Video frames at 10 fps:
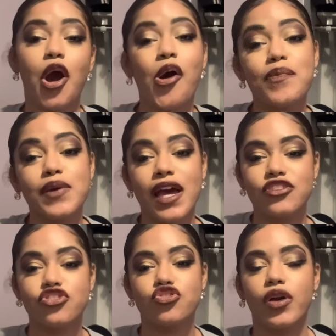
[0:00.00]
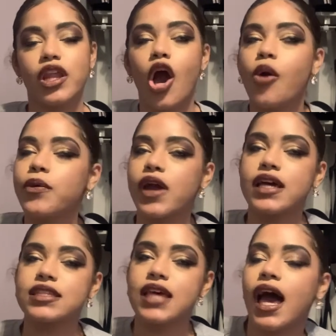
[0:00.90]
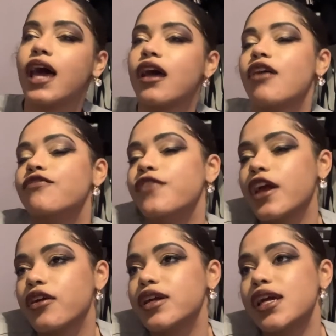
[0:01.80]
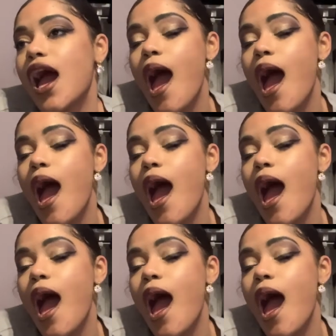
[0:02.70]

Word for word: I hope you guys enjoyed. I hope you guys had a very